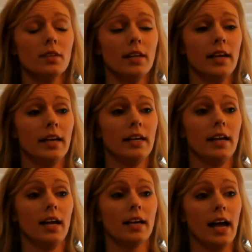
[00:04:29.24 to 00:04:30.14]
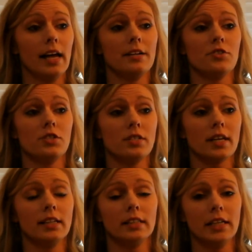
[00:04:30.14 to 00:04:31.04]
and God is
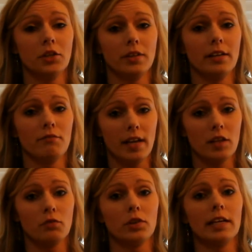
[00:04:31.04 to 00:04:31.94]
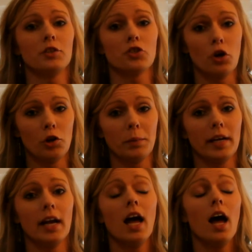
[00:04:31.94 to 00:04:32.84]
just continually, faithfully showing
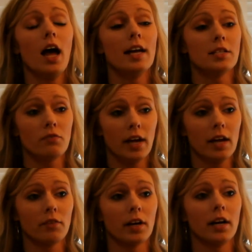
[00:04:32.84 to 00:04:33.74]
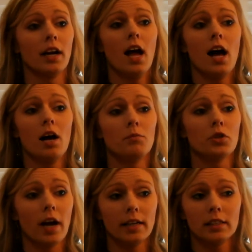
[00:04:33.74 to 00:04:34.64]
me His favor,
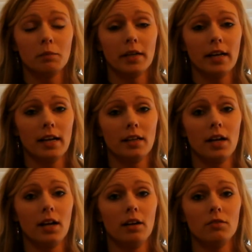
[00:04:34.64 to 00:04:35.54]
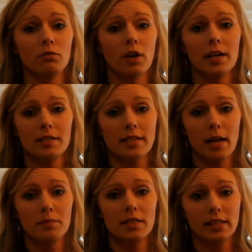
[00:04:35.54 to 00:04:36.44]
directing me in the right
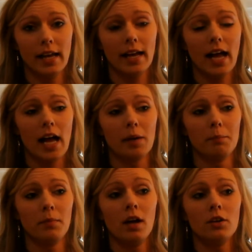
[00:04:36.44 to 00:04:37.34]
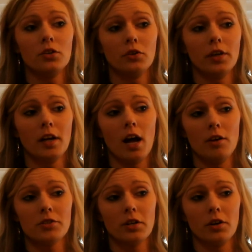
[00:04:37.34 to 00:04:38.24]
steps to take. I'm doing
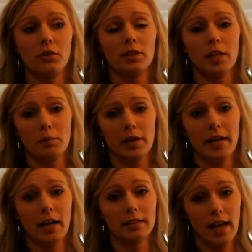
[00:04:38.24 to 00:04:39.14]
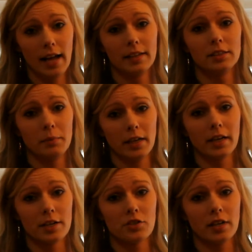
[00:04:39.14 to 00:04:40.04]
also Liberty Online to be
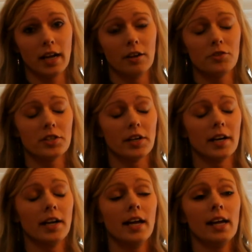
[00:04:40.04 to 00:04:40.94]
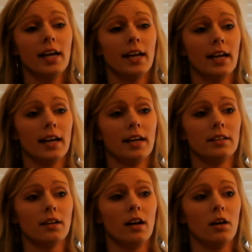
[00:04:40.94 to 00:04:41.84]
a Christian counselor,
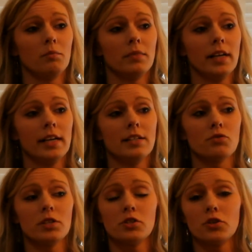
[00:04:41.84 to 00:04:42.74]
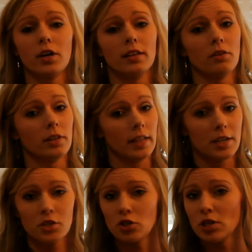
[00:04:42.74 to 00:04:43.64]
and He's restored the
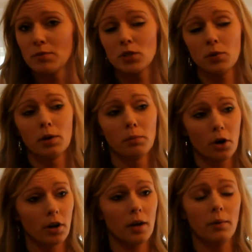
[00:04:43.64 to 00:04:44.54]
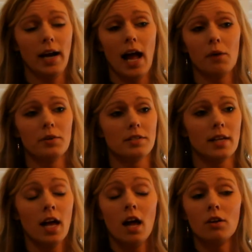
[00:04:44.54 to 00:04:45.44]
relationships that were broken when I
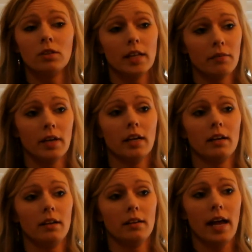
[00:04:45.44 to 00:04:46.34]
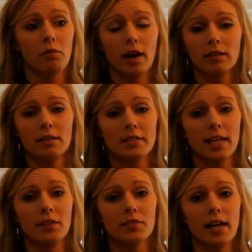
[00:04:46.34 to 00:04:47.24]
was living that reckless
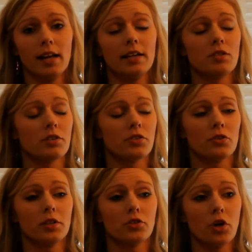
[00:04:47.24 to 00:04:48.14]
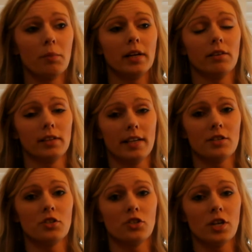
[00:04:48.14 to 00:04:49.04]
lifestyle. He's restored so many
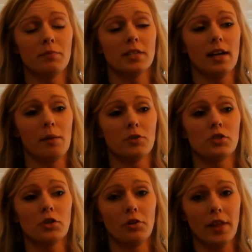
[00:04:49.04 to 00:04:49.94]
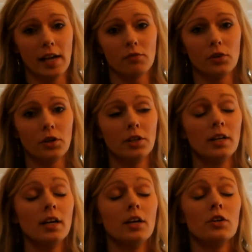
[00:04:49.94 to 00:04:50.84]
relationships, and I'm just so thankful.
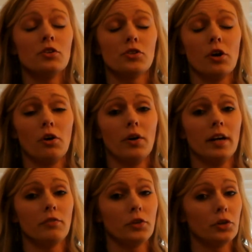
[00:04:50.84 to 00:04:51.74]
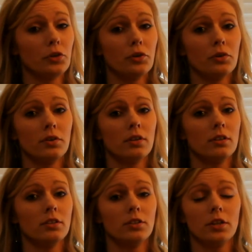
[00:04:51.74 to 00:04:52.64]
So if you
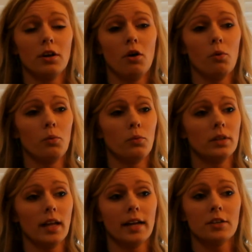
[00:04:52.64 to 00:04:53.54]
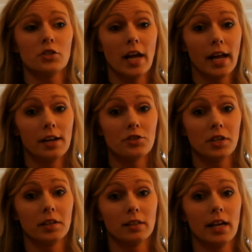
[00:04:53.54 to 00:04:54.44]
would like change
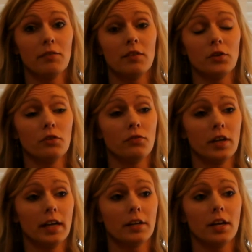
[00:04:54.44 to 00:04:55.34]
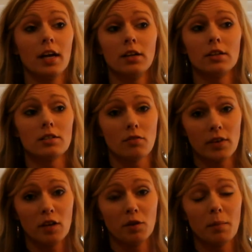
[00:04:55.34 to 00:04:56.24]
in your life, if you feel like there's a
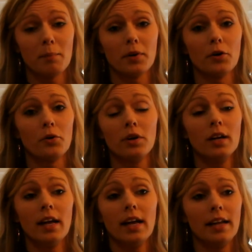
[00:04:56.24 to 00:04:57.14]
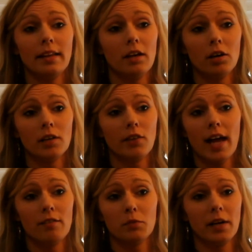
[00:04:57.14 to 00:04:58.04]
family member and they don't even
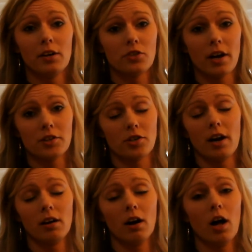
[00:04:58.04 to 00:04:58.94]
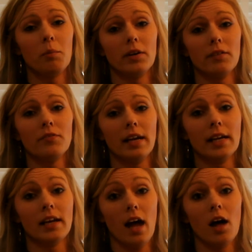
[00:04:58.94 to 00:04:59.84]
have to be on drugs or alcohol, but if they
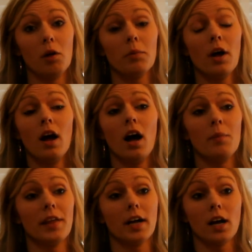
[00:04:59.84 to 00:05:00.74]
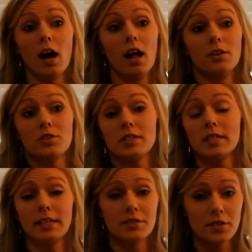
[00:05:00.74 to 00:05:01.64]
need help, they could call and just
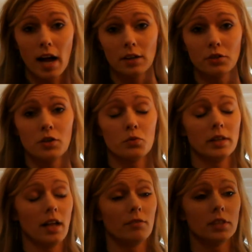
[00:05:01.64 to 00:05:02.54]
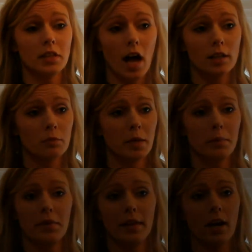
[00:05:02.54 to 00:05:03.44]
at least talk to us. We love to talk to
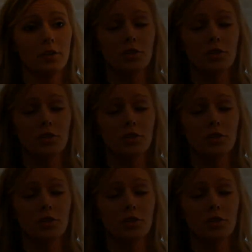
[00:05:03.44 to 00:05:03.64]
people that are